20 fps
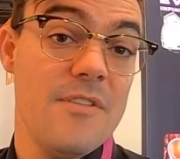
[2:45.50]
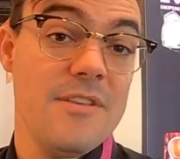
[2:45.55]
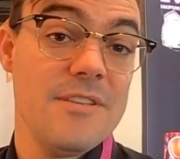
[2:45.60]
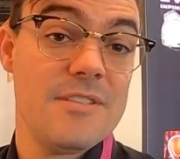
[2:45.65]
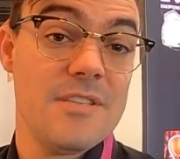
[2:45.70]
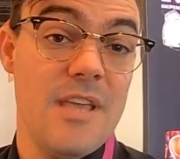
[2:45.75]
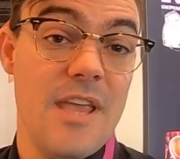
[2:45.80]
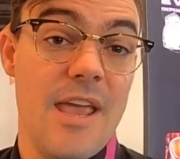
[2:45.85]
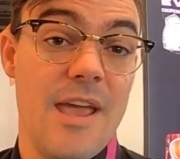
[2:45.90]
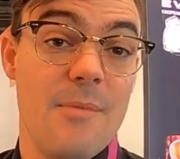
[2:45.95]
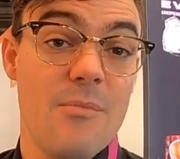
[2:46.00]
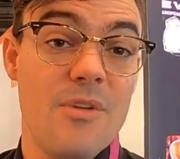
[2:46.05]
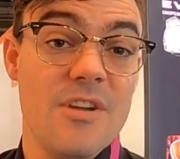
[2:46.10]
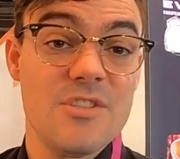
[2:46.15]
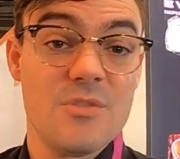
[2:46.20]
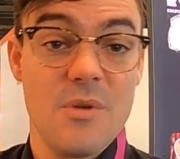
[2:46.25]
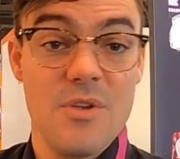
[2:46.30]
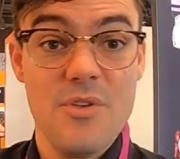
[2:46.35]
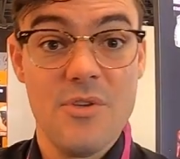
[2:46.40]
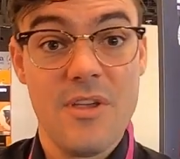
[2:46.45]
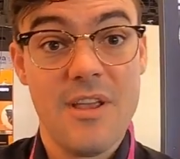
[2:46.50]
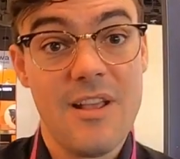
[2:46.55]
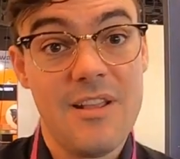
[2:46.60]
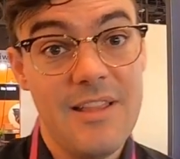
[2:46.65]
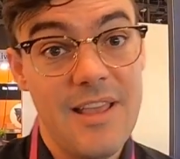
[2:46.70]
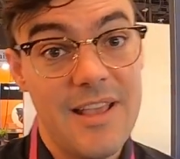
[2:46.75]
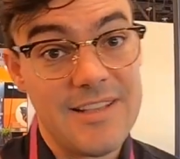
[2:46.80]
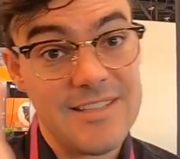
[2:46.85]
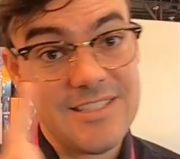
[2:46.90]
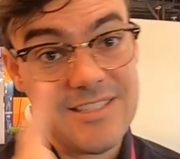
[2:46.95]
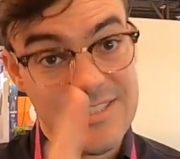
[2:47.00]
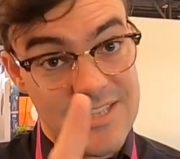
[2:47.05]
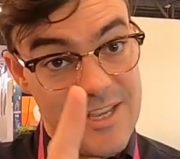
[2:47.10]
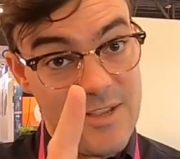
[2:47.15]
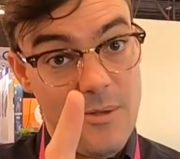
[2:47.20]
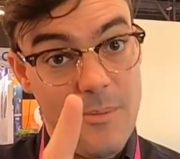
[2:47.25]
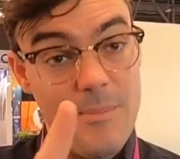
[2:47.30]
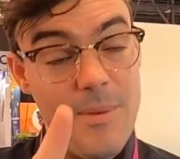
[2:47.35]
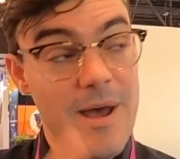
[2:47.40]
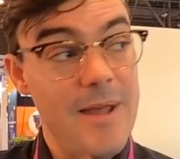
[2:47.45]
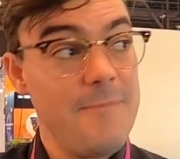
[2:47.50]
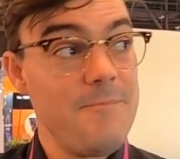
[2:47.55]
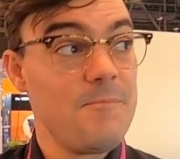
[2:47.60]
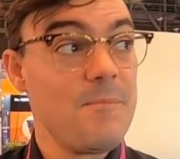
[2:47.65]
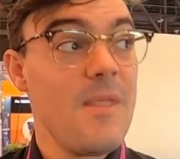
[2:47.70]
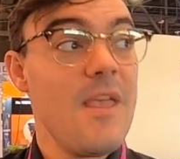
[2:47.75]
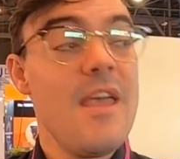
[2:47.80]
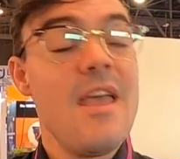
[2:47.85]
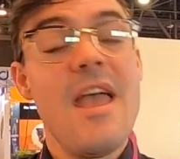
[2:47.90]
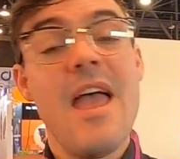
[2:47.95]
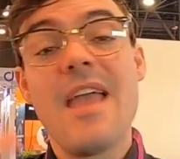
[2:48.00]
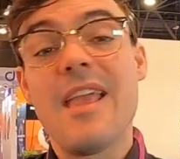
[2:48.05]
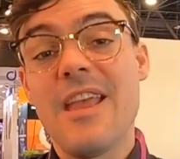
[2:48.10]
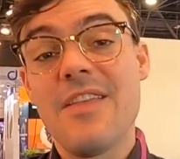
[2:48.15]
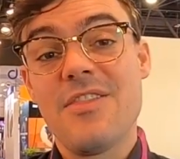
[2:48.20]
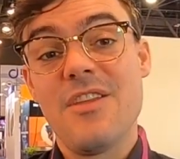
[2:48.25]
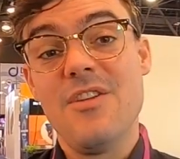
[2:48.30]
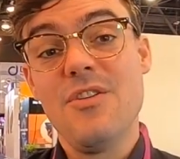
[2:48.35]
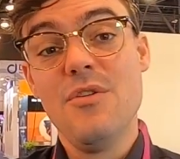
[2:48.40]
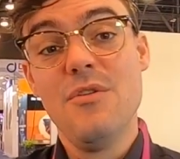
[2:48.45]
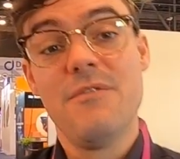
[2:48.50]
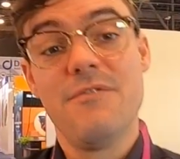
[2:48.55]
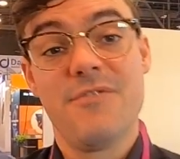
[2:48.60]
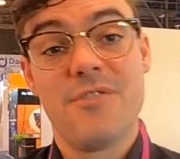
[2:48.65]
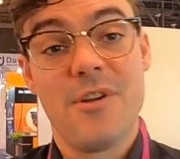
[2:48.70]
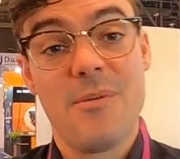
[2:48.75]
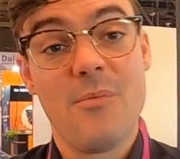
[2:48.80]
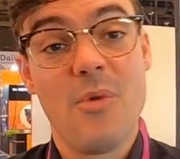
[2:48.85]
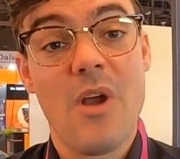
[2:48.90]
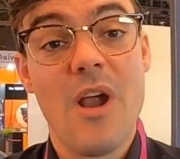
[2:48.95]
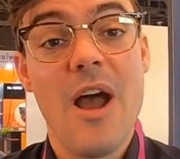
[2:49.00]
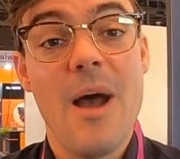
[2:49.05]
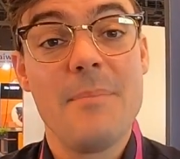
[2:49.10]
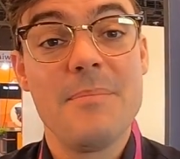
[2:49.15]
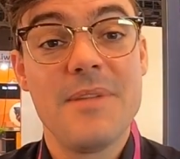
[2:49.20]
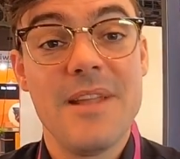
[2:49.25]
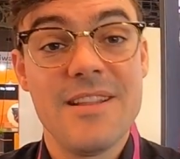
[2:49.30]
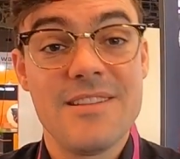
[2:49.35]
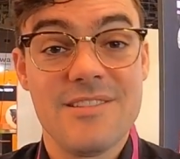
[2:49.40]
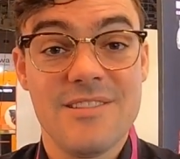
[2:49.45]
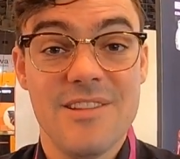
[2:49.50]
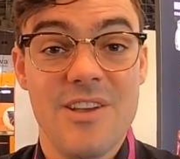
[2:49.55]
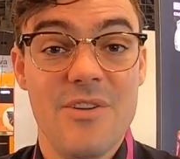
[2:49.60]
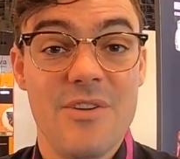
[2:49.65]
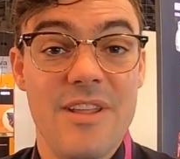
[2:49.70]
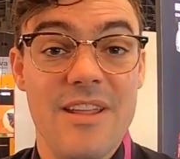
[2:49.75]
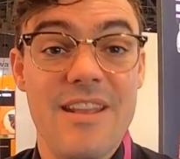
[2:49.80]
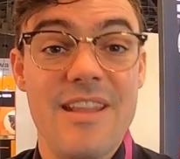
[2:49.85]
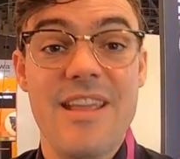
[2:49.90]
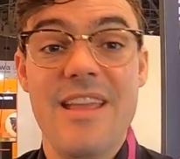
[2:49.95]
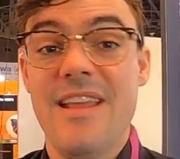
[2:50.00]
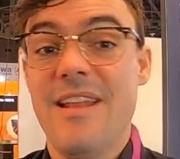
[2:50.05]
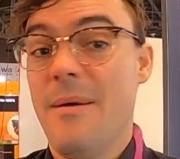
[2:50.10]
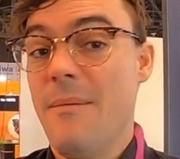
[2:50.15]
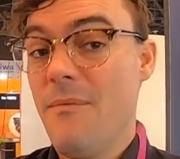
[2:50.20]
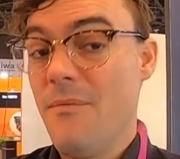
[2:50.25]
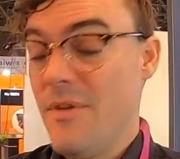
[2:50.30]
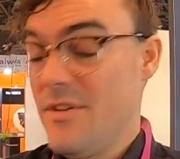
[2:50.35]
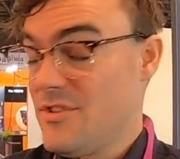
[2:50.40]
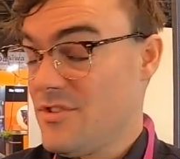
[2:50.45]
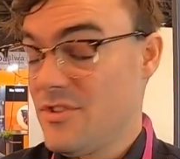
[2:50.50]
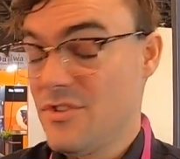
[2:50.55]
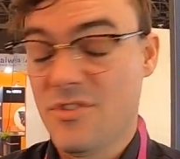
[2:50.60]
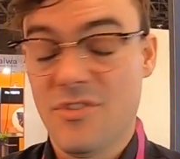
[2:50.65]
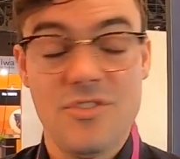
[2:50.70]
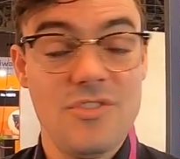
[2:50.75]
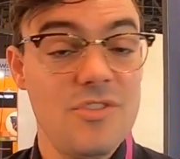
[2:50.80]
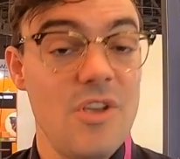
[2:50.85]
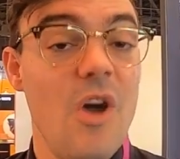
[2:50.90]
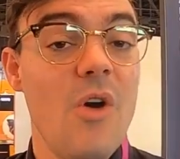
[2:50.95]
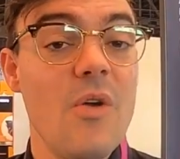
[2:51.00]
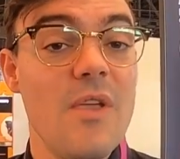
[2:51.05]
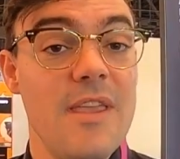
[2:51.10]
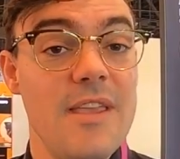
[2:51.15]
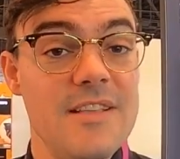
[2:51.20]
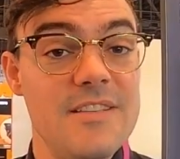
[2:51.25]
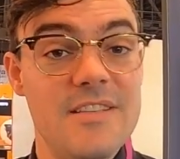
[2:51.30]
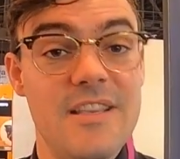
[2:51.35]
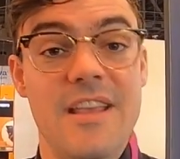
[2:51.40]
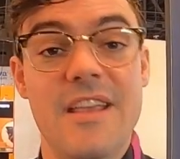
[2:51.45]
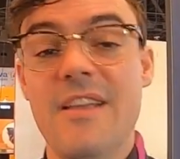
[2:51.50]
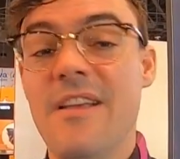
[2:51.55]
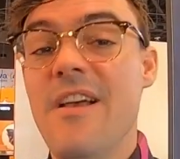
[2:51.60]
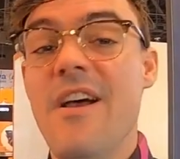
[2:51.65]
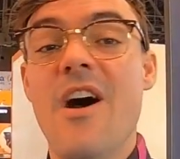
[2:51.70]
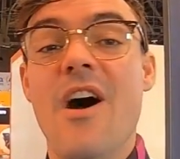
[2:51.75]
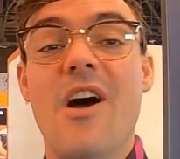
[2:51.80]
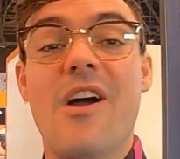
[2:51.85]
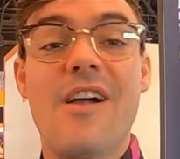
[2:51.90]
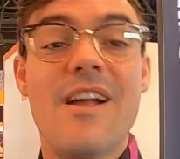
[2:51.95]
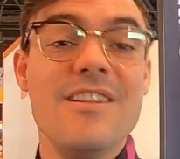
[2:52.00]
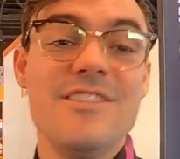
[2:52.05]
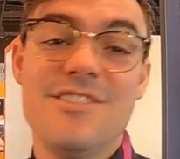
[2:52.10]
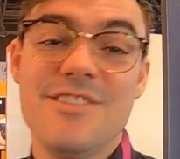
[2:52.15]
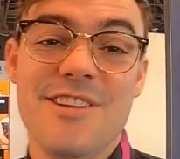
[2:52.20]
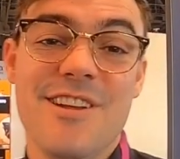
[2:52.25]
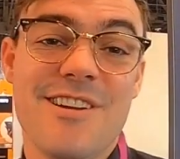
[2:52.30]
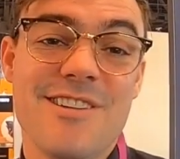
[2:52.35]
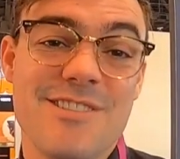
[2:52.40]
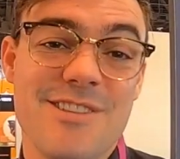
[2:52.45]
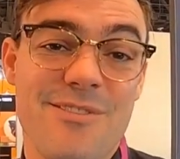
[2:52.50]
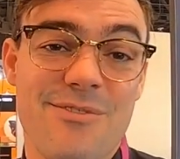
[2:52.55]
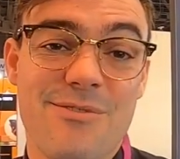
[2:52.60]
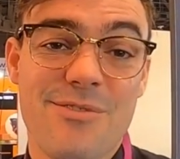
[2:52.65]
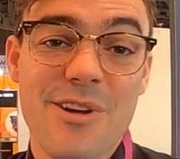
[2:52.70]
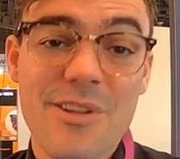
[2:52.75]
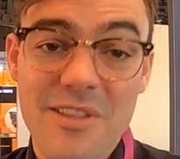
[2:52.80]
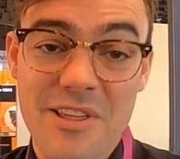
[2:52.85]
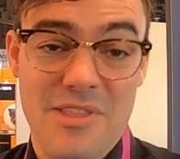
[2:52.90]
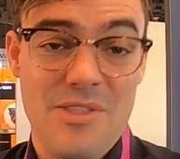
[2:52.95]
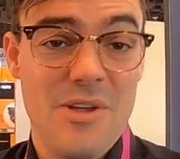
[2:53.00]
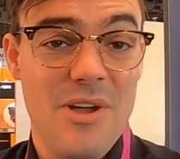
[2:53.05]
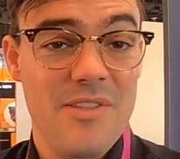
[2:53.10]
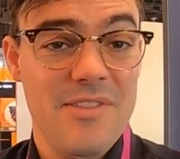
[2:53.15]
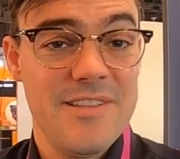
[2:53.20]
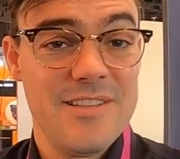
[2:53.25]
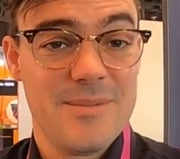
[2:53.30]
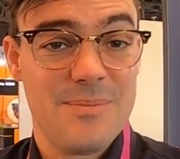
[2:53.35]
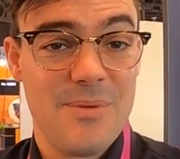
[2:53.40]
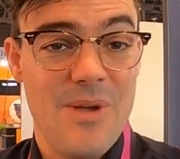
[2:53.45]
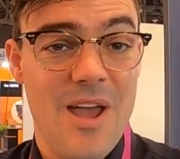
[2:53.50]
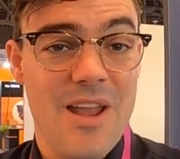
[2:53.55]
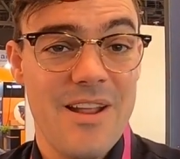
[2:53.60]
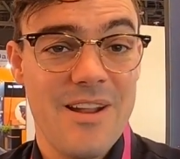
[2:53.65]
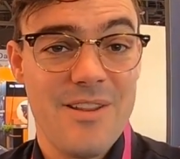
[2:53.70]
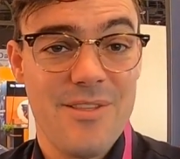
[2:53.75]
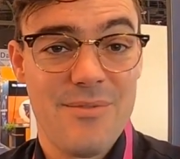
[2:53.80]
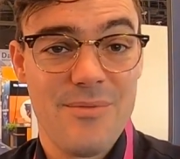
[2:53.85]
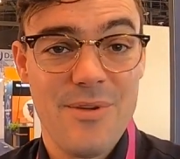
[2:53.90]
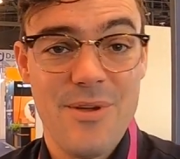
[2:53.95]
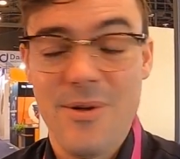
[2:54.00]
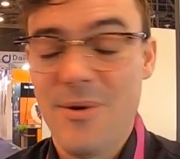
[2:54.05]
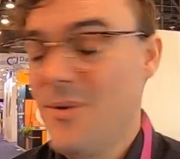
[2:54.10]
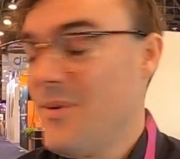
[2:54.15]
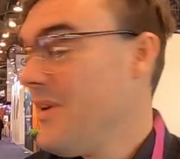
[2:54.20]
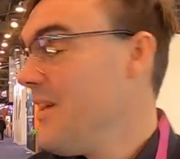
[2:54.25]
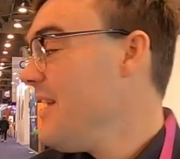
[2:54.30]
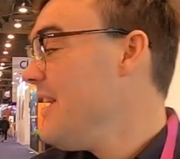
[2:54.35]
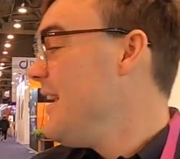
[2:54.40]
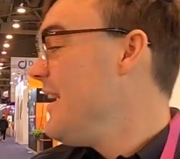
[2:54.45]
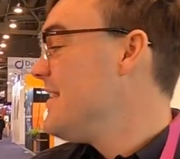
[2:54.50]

for these cameras where you can click a single button and get the new firmware updates loaded in. It's just so easy. Our engineers have really thought this product through.